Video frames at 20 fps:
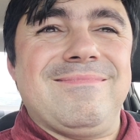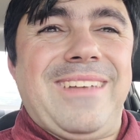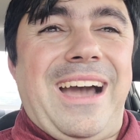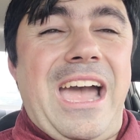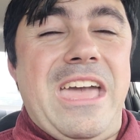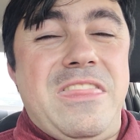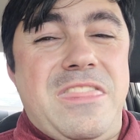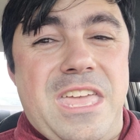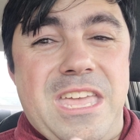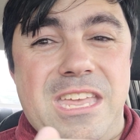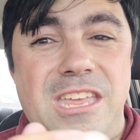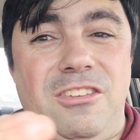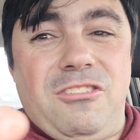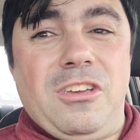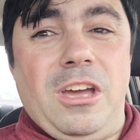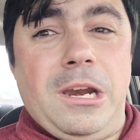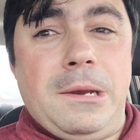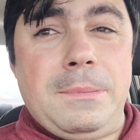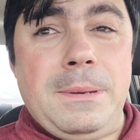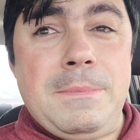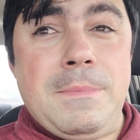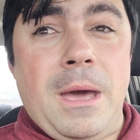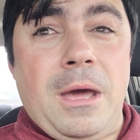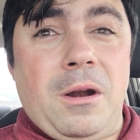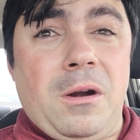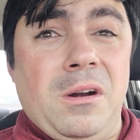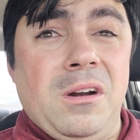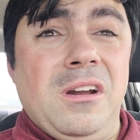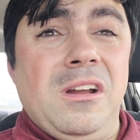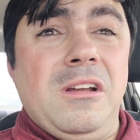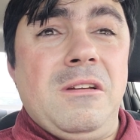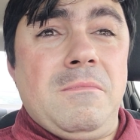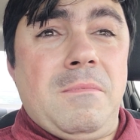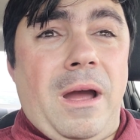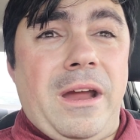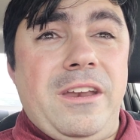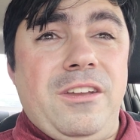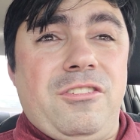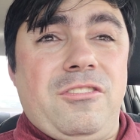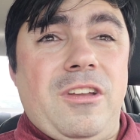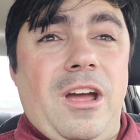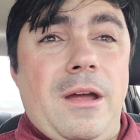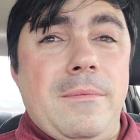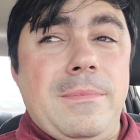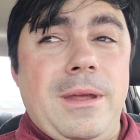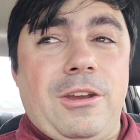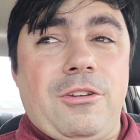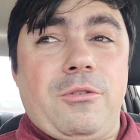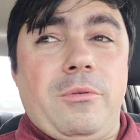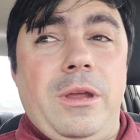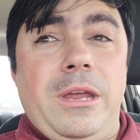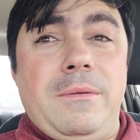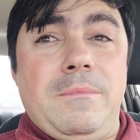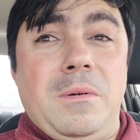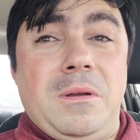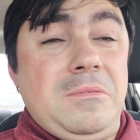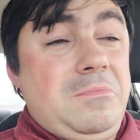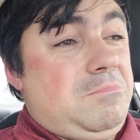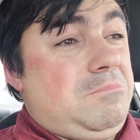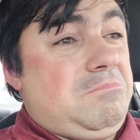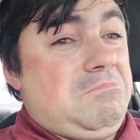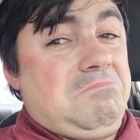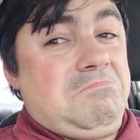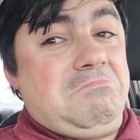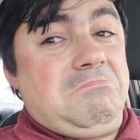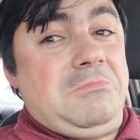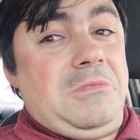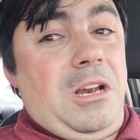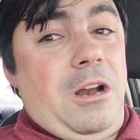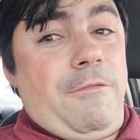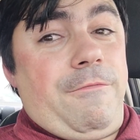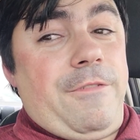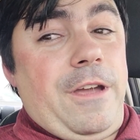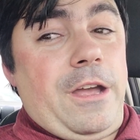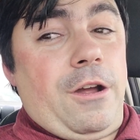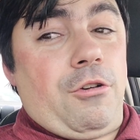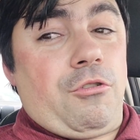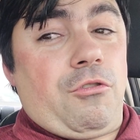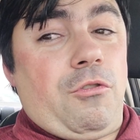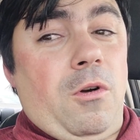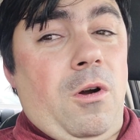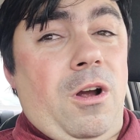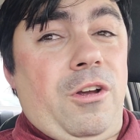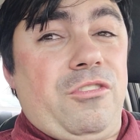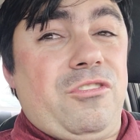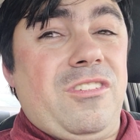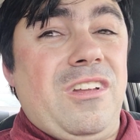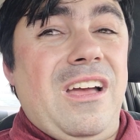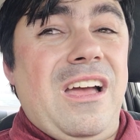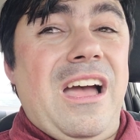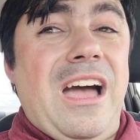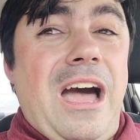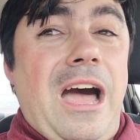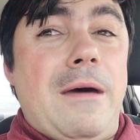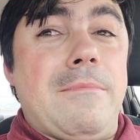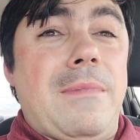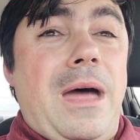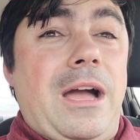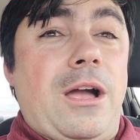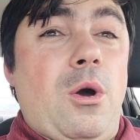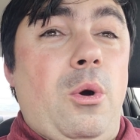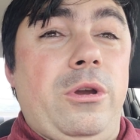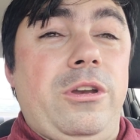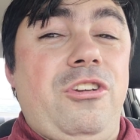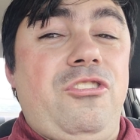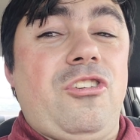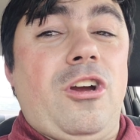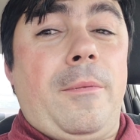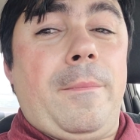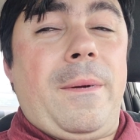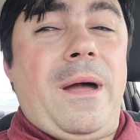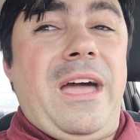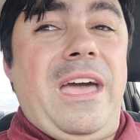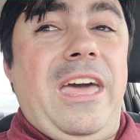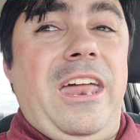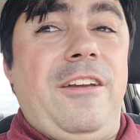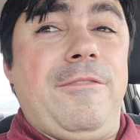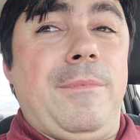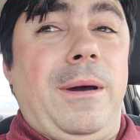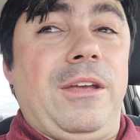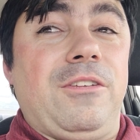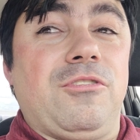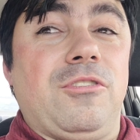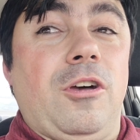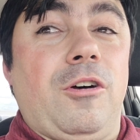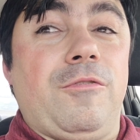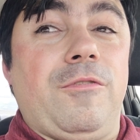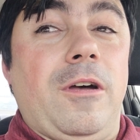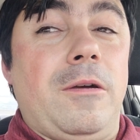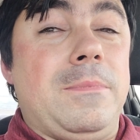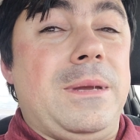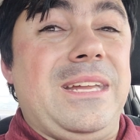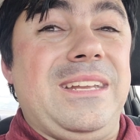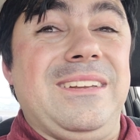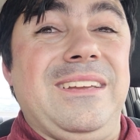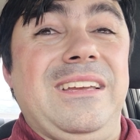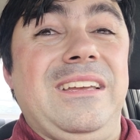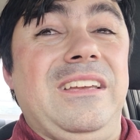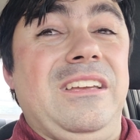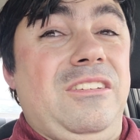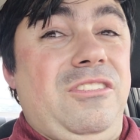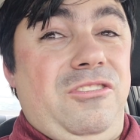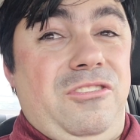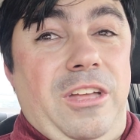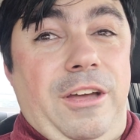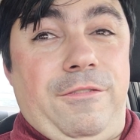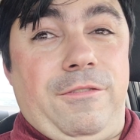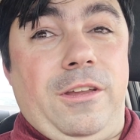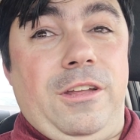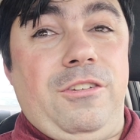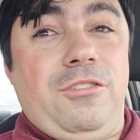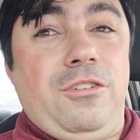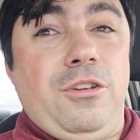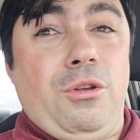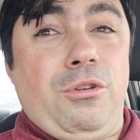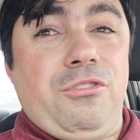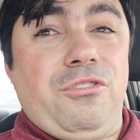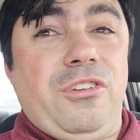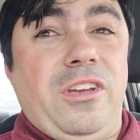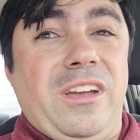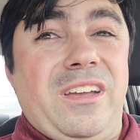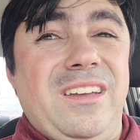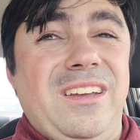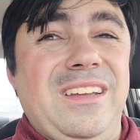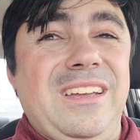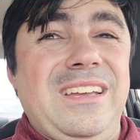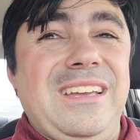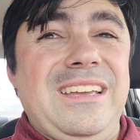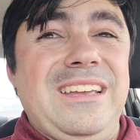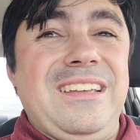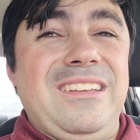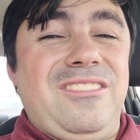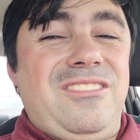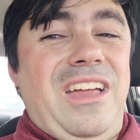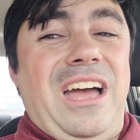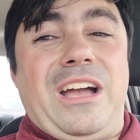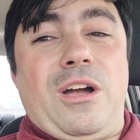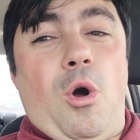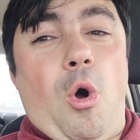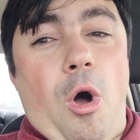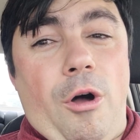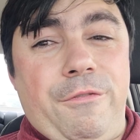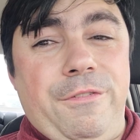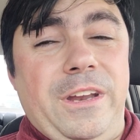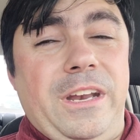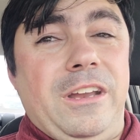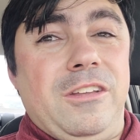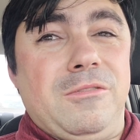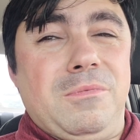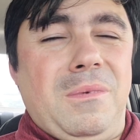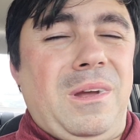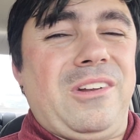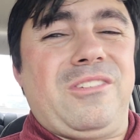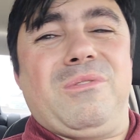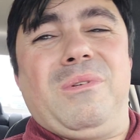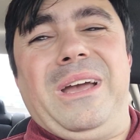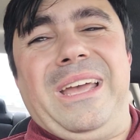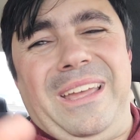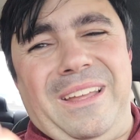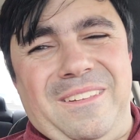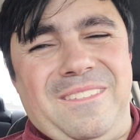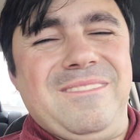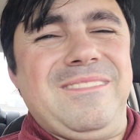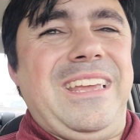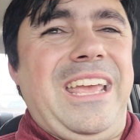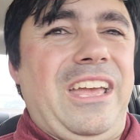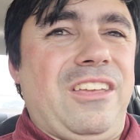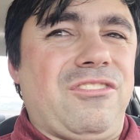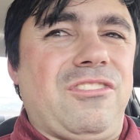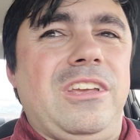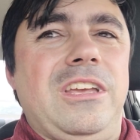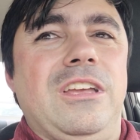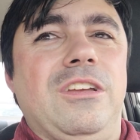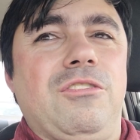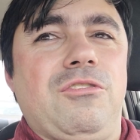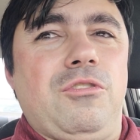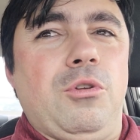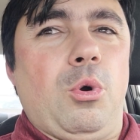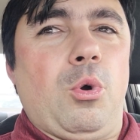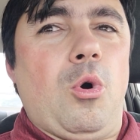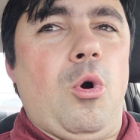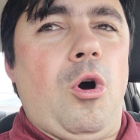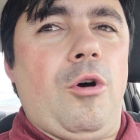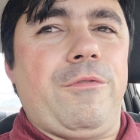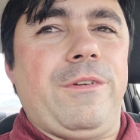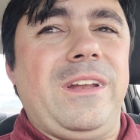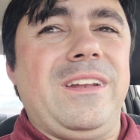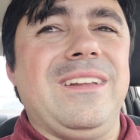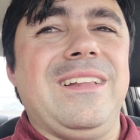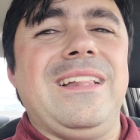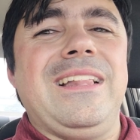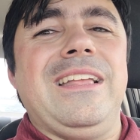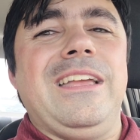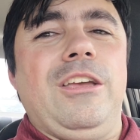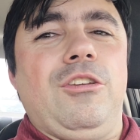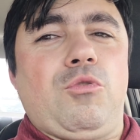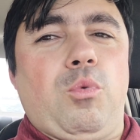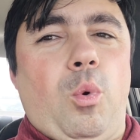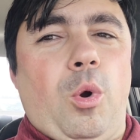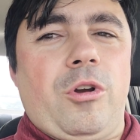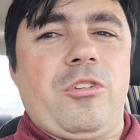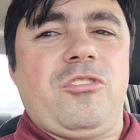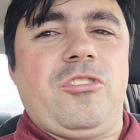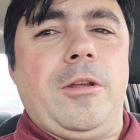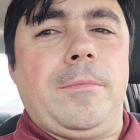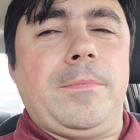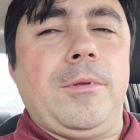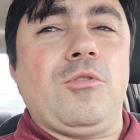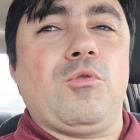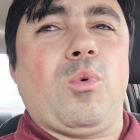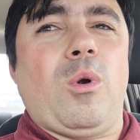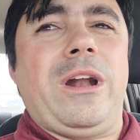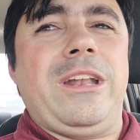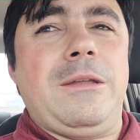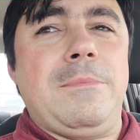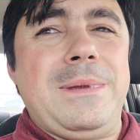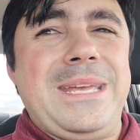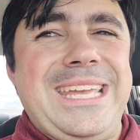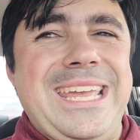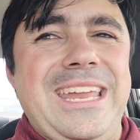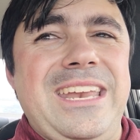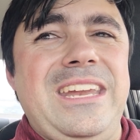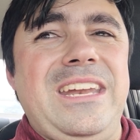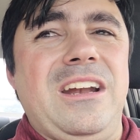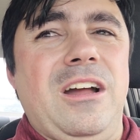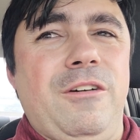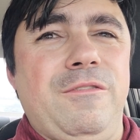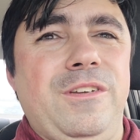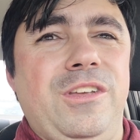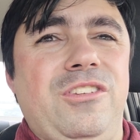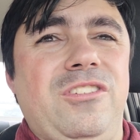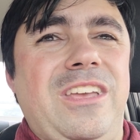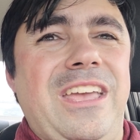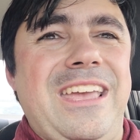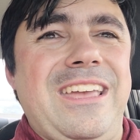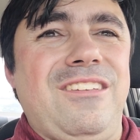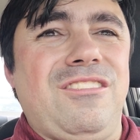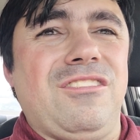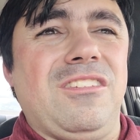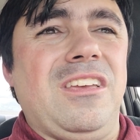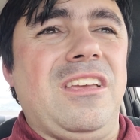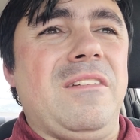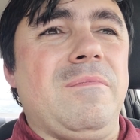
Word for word: I think he's going to be better by this time next week, but, you know, fingers crossed. I'm not going to jump ahead of myself. I mean, he's definitely still sick. It's not coughing as much. Well, yes, he is still coughing. His worst symptoms were at the beginning of his case.